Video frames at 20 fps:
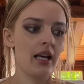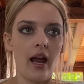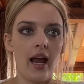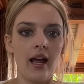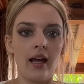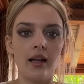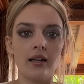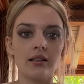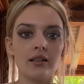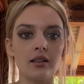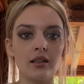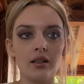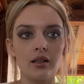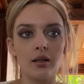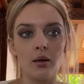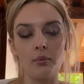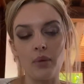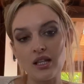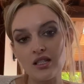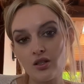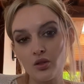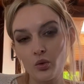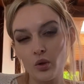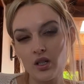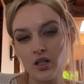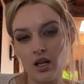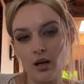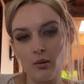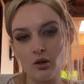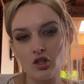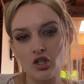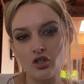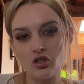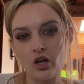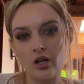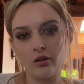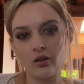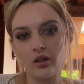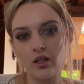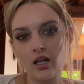And compensatory damages
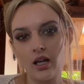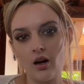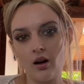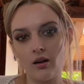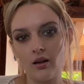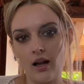generally are